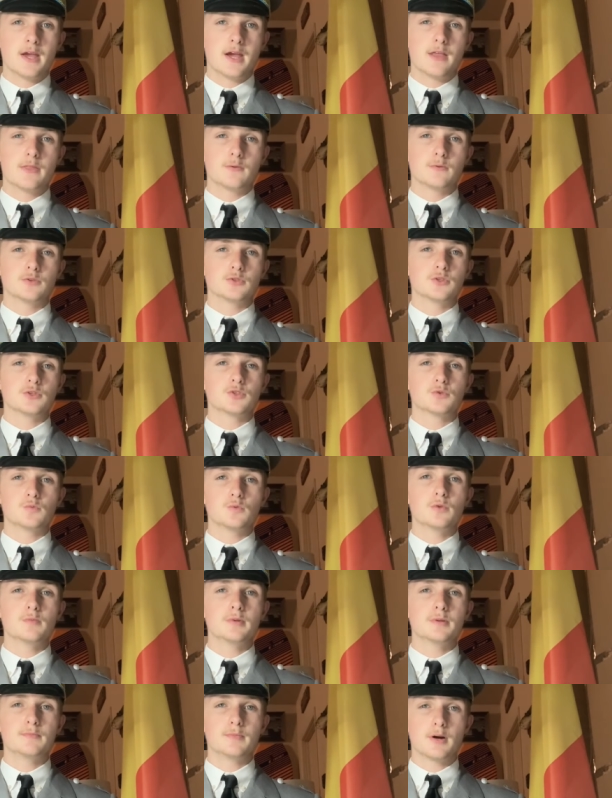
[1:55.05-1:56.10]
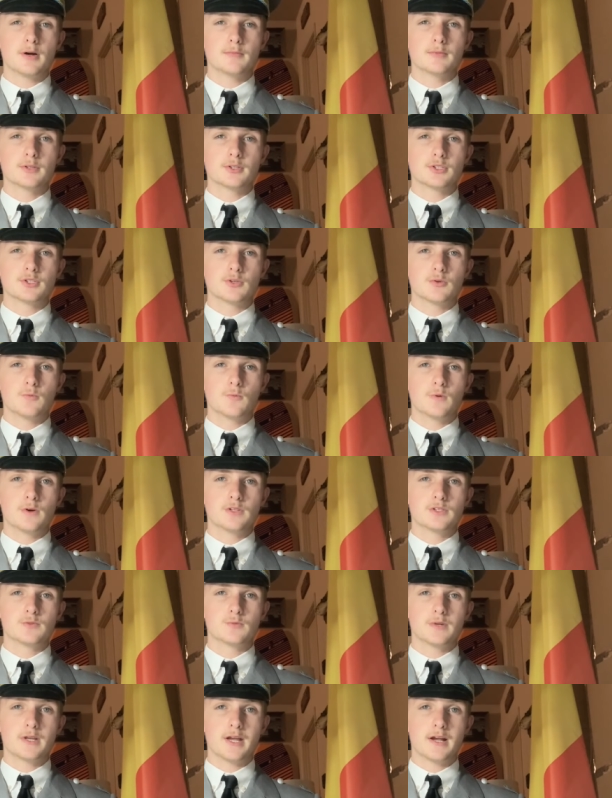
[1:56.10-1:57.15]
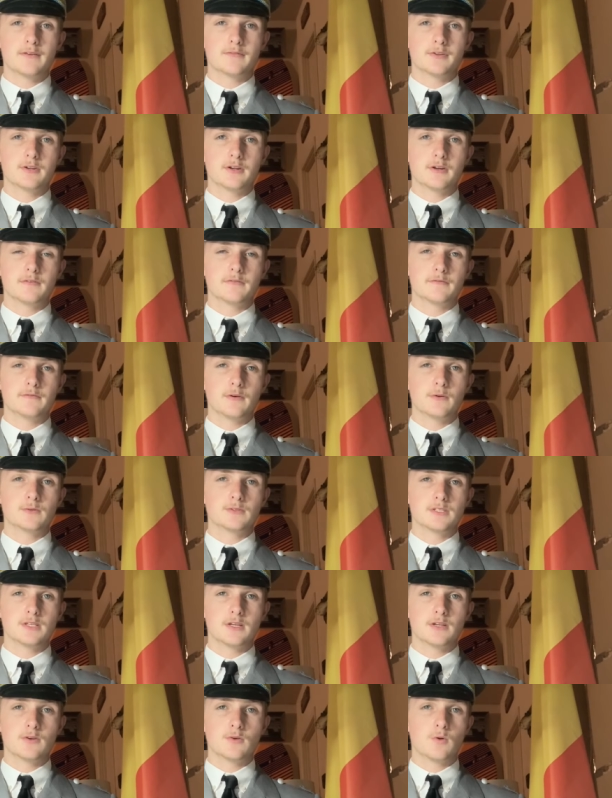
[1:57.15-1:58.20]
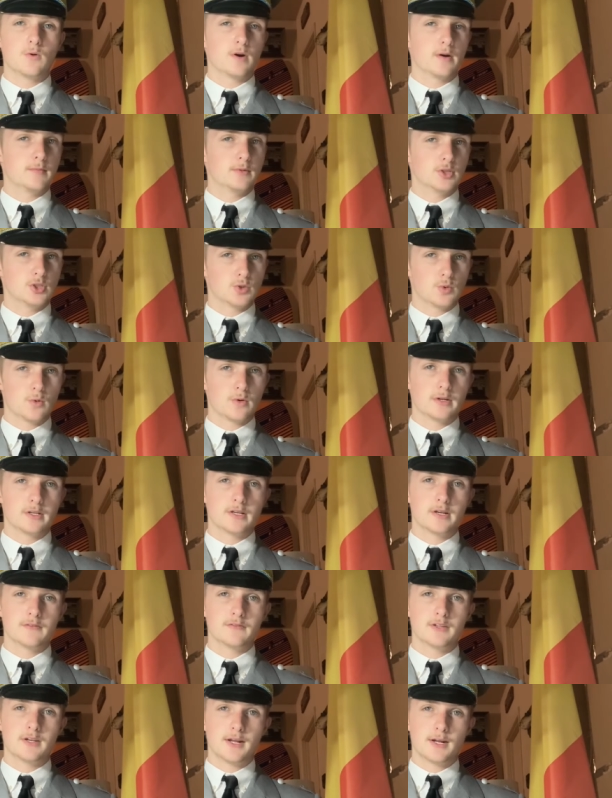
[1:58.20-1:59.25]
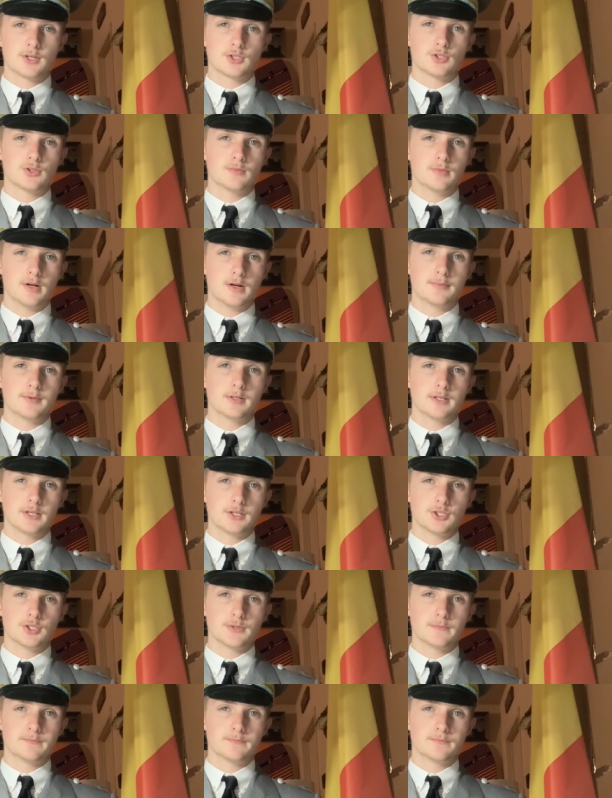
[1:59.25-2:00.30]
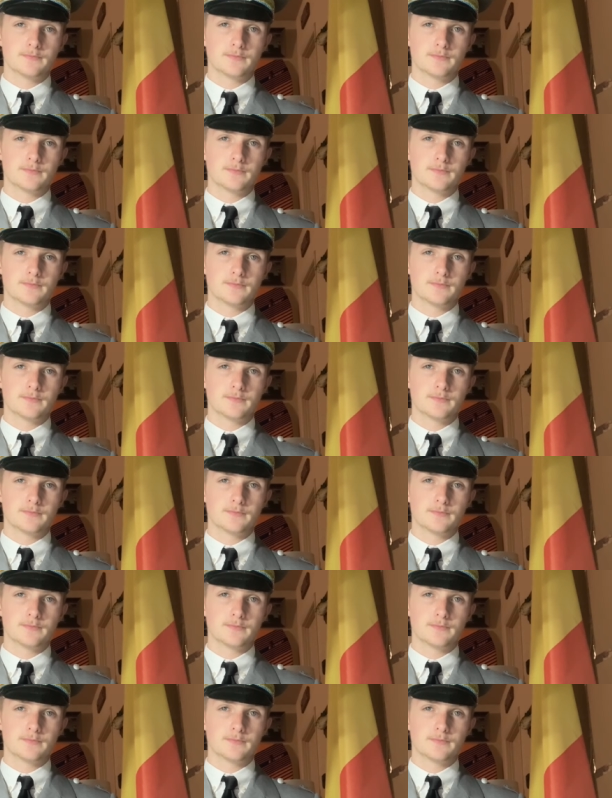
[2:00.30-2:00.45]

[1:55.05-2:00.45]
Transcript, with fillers: And the results will be published once we have enough votes in or a majority of the national population.